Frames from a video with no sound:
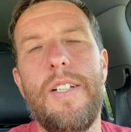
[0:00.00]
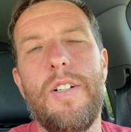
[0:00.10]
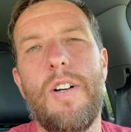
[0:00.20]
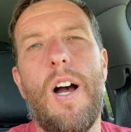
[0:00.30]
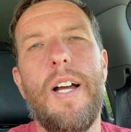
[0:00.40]

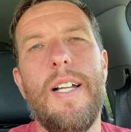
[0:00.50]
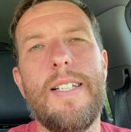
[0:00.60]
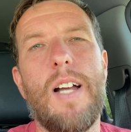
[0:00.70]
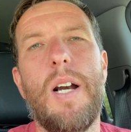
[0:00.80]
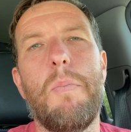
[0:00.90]

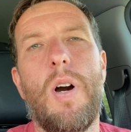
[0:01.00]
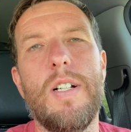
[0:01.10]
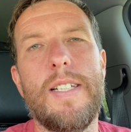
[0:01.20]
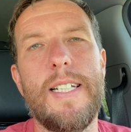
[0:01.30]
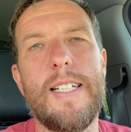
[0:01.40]
it's not an
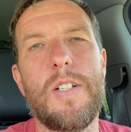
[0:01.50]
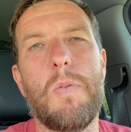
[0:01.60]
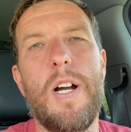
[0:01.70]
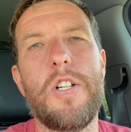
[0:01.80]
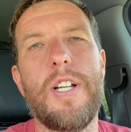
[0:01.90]
emergency
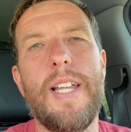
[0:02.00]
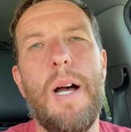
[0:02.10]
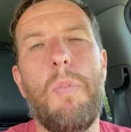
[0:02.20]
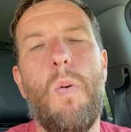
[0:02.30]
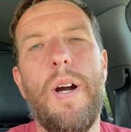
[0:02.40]
situation at
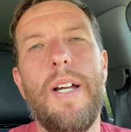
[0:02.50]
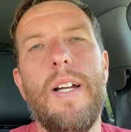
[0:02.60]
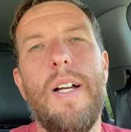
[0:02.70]
that point.